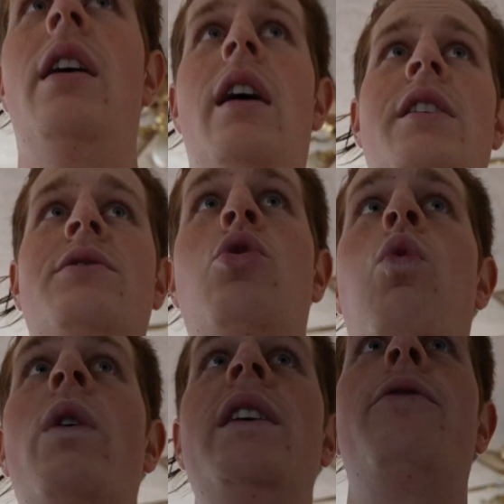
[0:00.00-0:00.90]
in
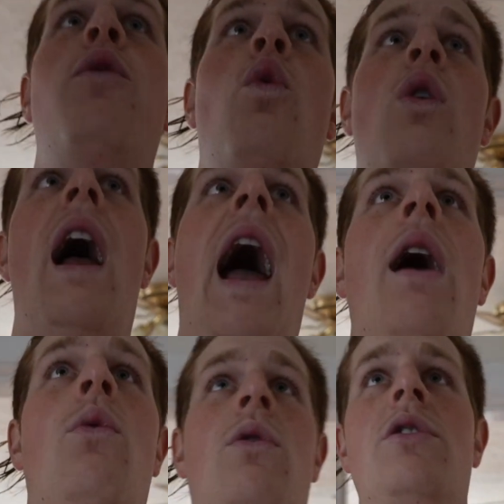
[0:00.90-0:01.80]
24
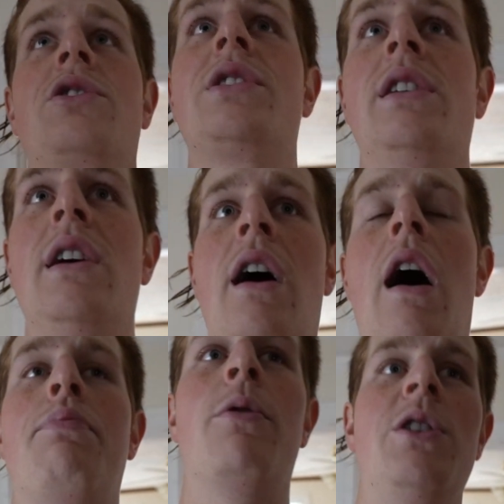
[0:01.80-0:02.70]
hours,
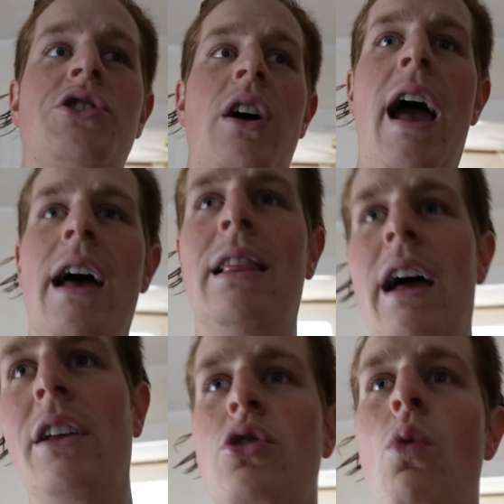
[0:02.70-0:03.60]
I'm pretty sure I had
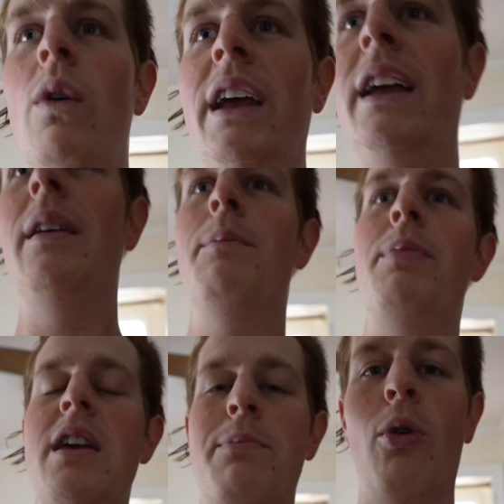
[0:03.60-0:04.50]
like 20
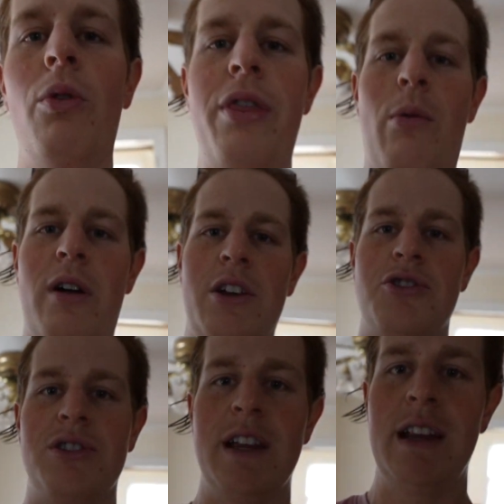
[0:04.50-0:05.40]
people that were
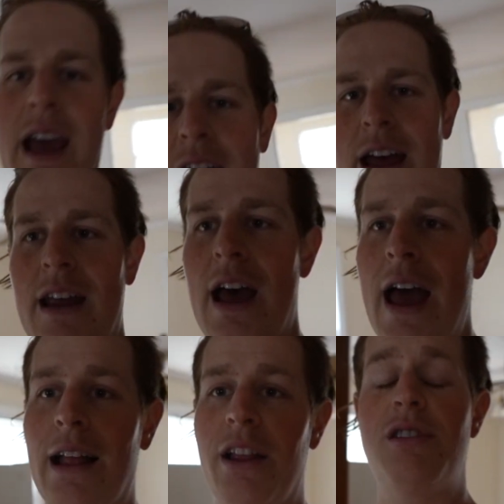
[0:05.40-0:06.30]
interested in
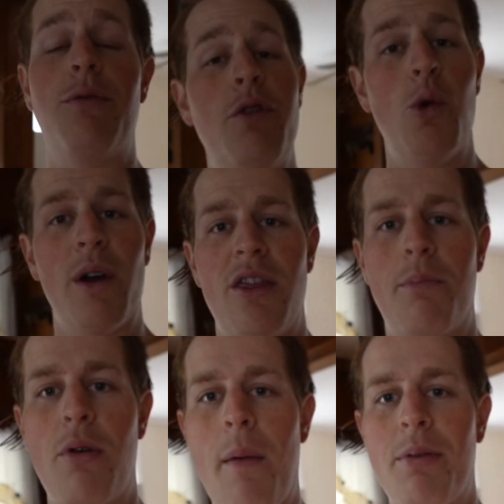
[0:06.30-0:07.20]
at least viewing the
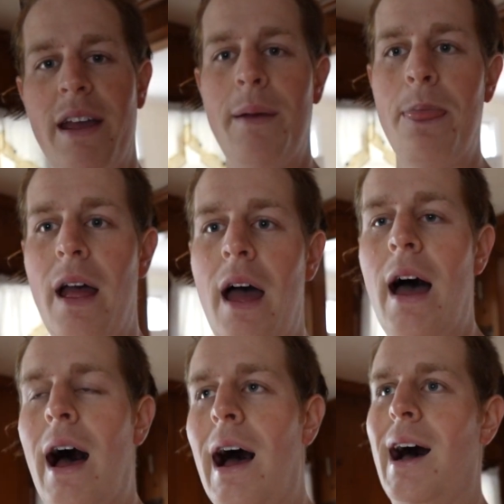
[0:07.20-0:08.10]
property.
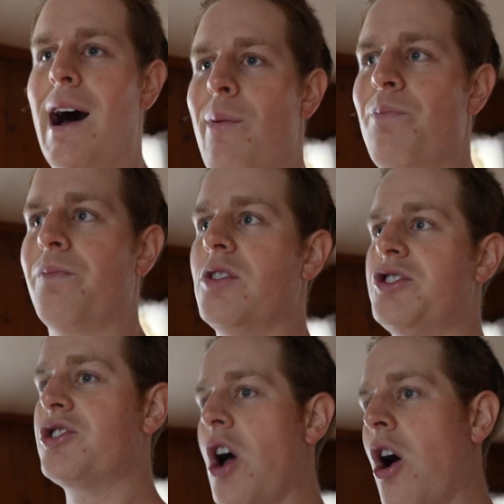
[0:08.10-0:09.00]

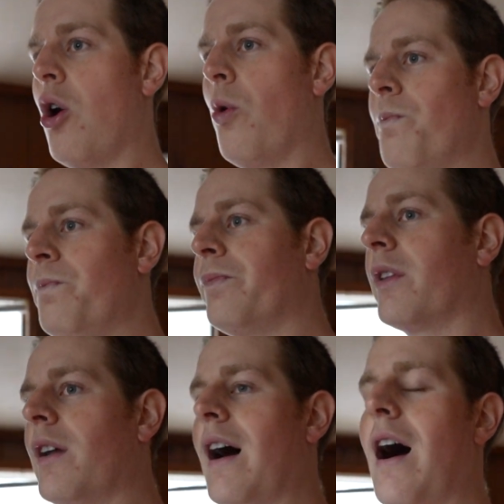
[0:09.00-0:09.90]
So
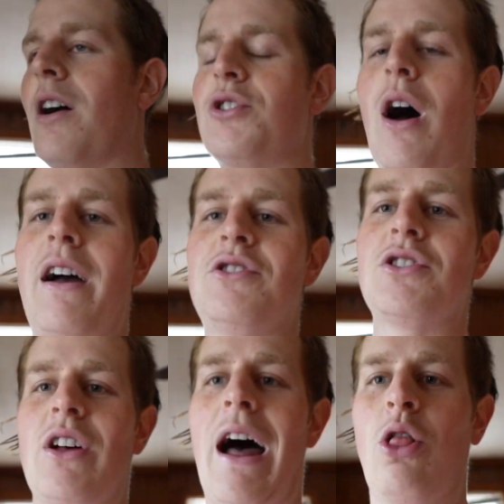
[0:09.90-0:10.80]
also I do
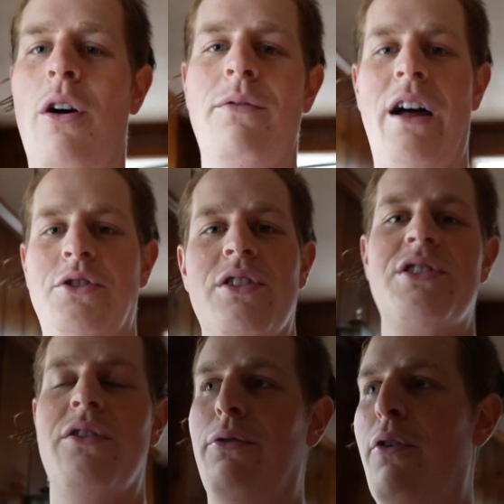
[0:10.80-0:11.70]
this
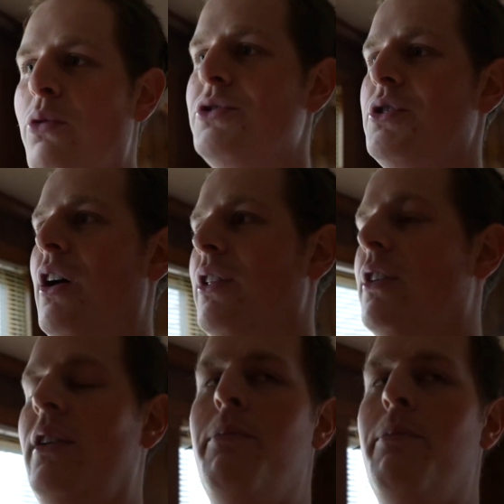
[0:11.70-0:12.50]
on the phone too. I'll literally